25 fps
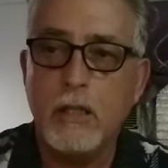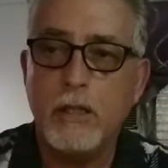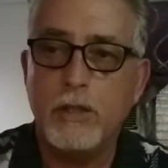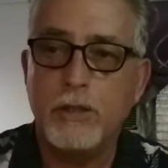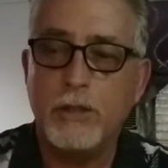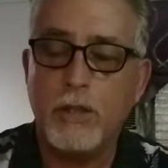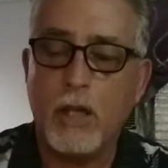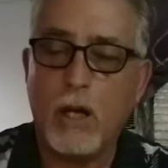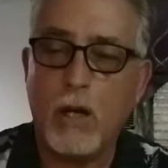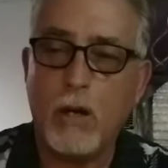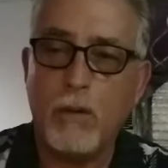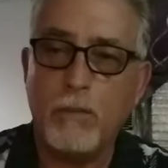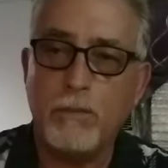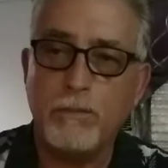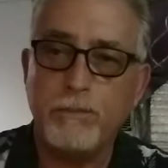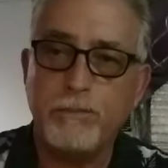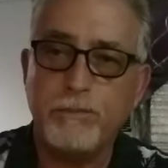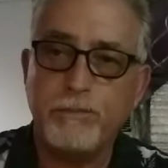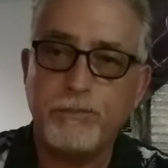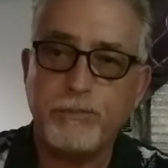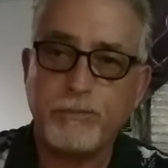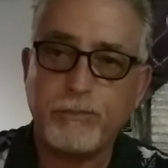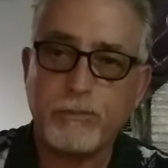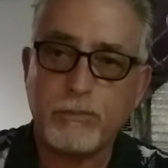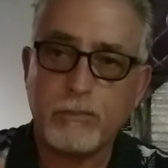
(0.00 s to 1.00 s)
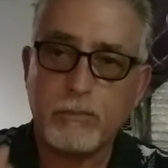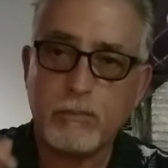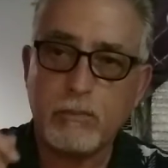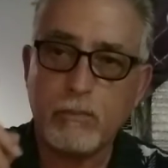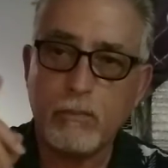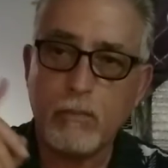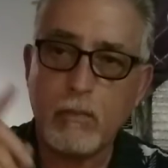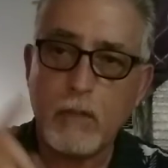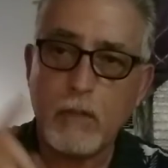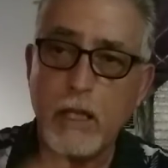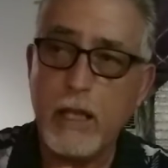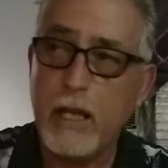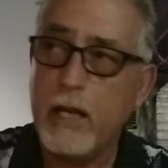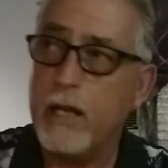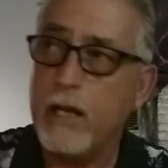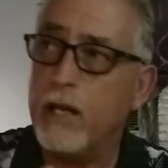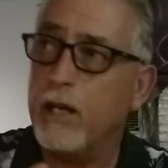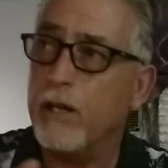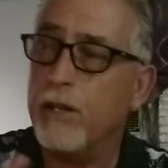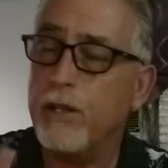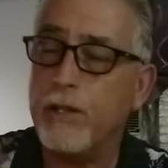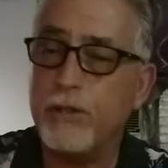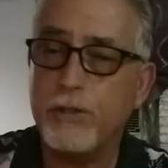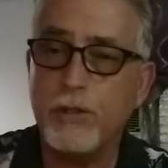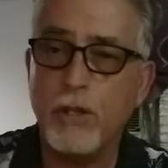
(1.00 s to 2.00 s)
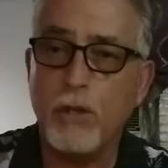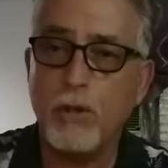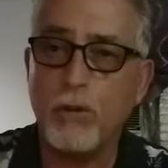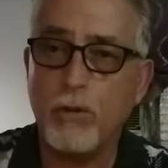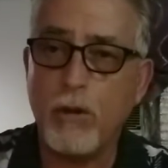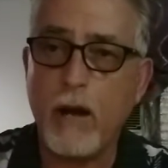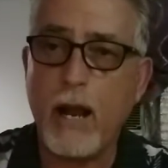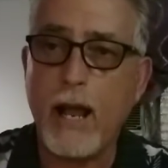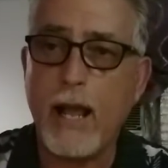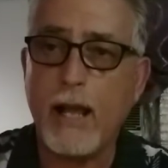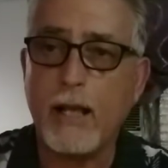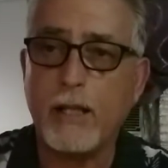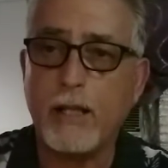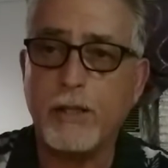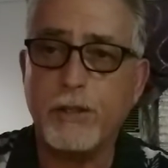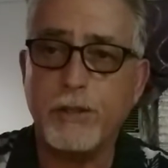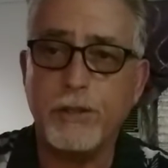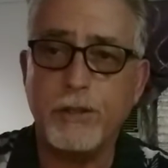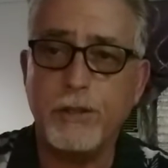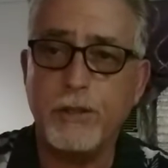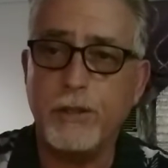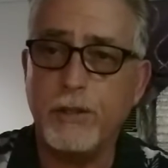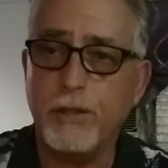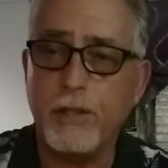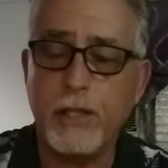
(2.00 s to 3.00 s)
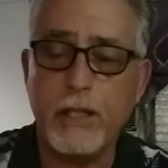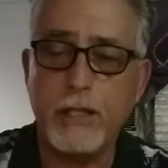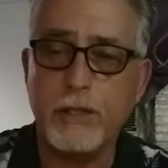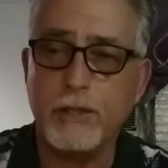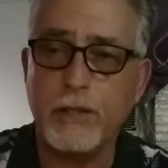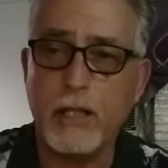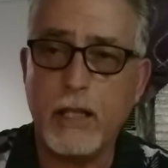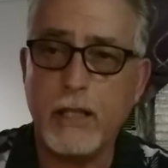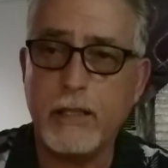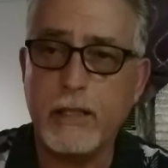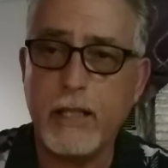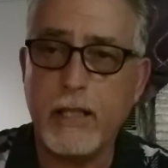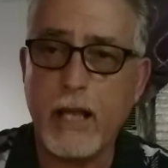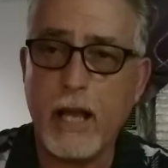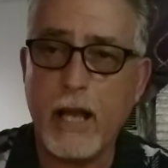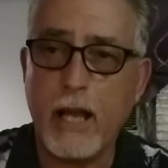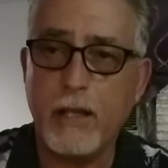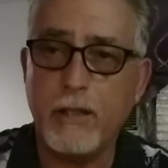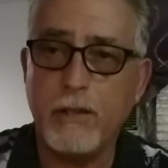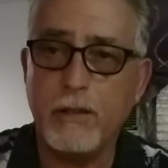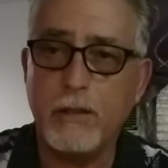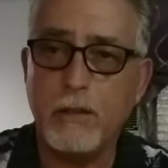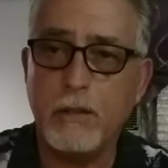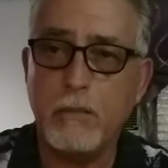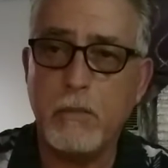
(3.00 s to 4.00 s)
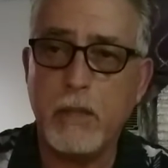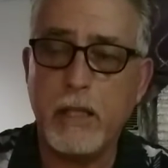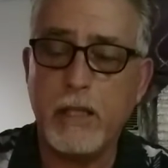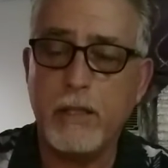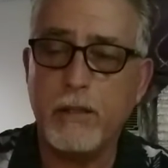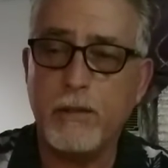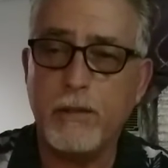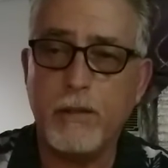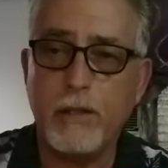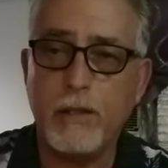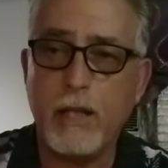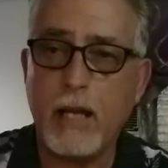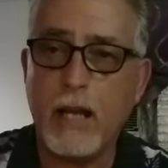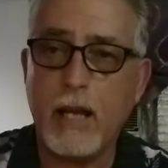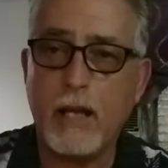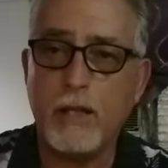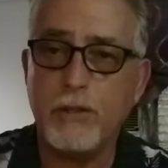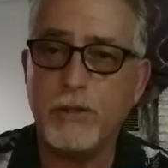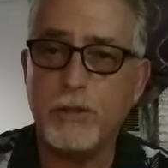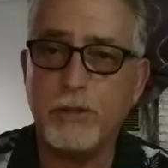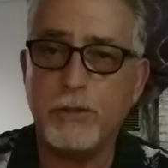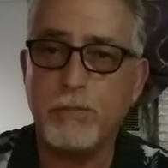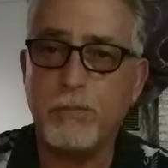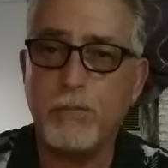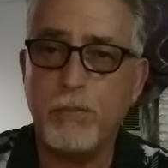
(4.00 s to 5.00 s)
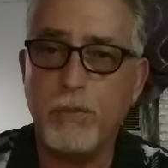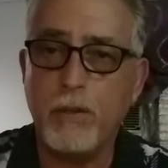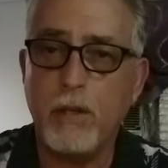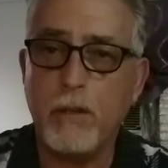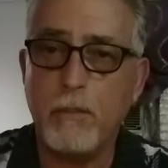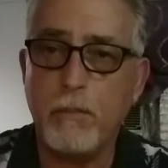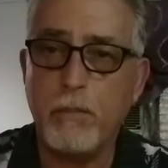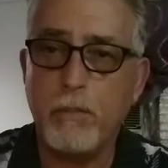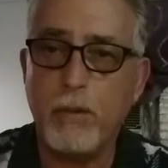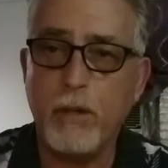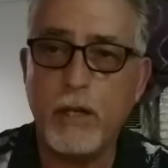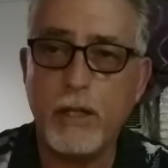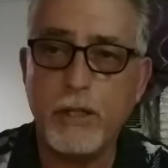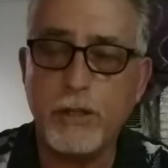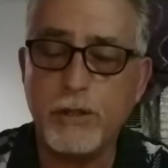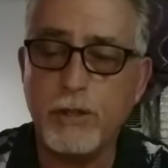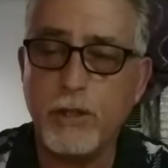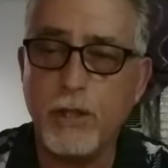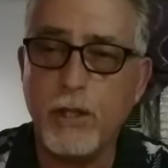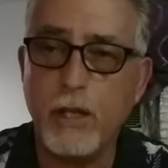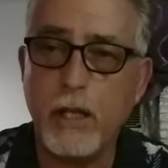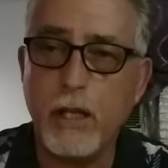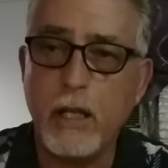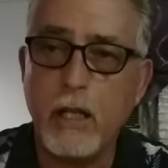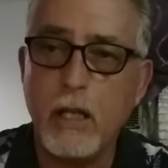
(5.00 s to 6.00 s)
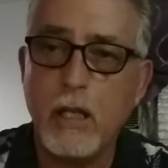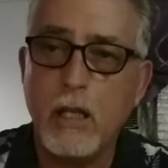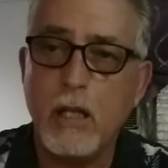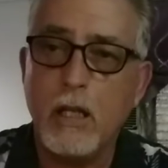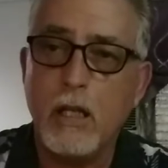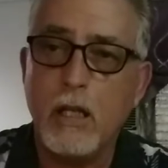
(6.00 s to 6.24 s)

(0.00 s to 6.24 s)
So here there's no cracks and things like that. I mean, the house is pretty sturdy.